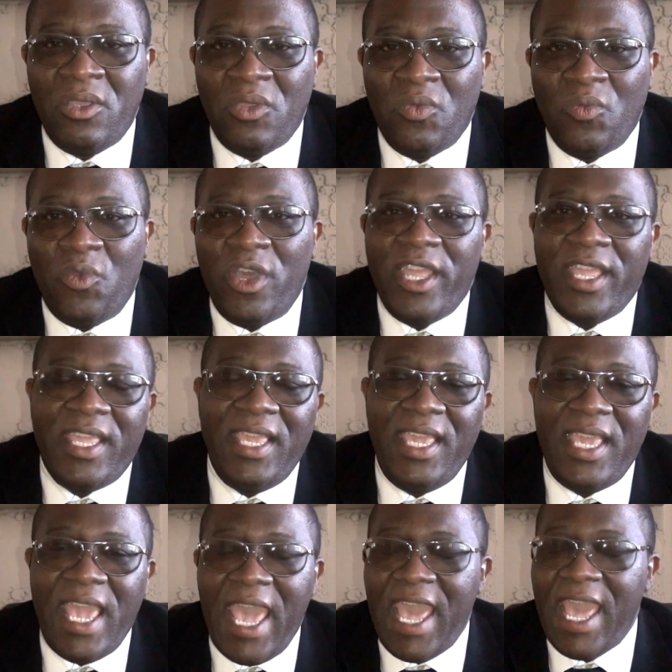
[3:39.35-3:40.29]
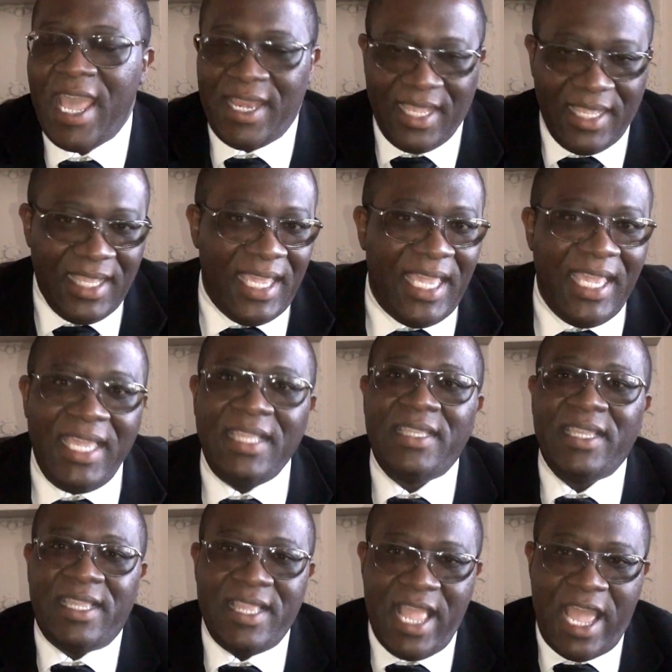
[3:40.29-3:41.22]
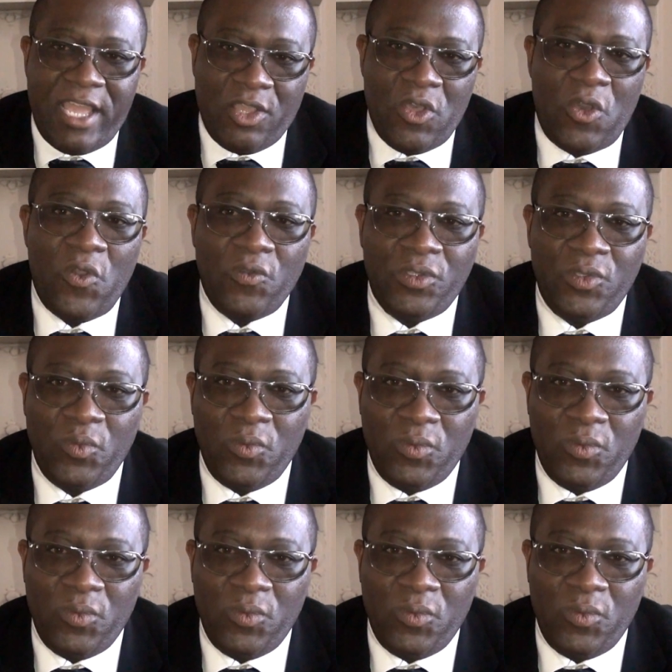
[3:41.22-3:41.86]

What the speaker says: what he had, and he did not go